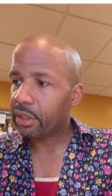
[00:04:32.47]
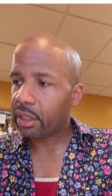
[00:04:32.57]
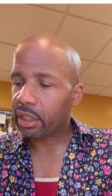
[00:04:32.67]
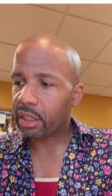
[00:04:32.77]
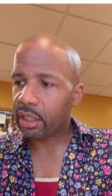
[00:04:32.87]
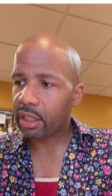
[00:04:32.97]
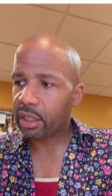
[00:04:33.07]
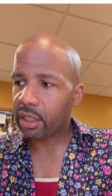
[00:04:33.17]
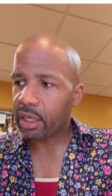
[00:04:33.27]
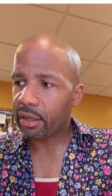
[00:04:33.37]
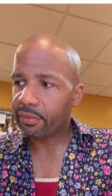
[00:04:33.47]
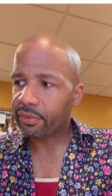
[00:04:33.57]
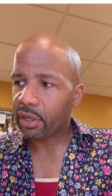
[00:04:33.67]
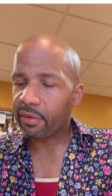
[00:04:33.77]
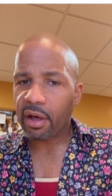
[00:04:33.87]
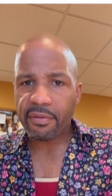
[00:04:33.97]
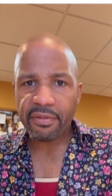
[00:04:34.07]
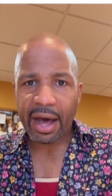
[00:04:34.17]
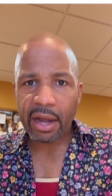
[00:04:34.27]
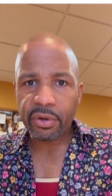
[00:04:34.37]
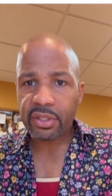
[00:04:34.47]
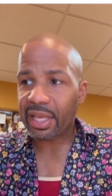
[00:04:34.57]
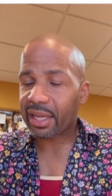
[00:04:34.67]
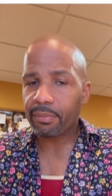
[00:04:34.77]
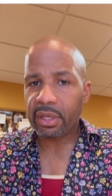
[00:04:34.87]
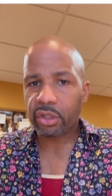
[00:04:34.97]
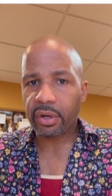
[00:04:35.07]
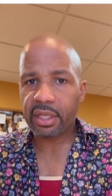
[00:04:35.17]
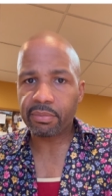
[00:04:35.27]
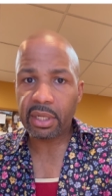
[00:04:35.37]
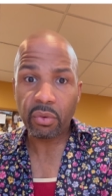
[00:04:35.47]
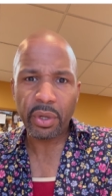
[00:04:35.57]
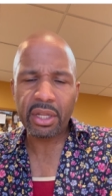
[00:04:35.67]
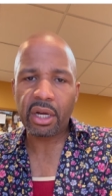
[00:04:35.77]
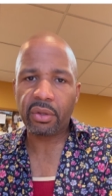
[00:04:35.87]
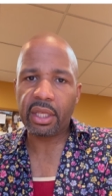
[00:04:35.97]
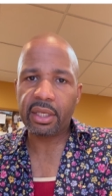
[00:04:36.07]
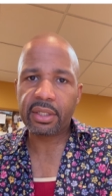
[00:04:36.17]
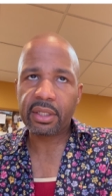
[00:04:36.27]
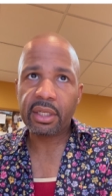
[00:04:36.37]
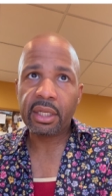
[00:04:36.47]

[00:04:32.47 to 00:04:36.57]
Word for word: uh, of, a virus that can be transmitted. We know this.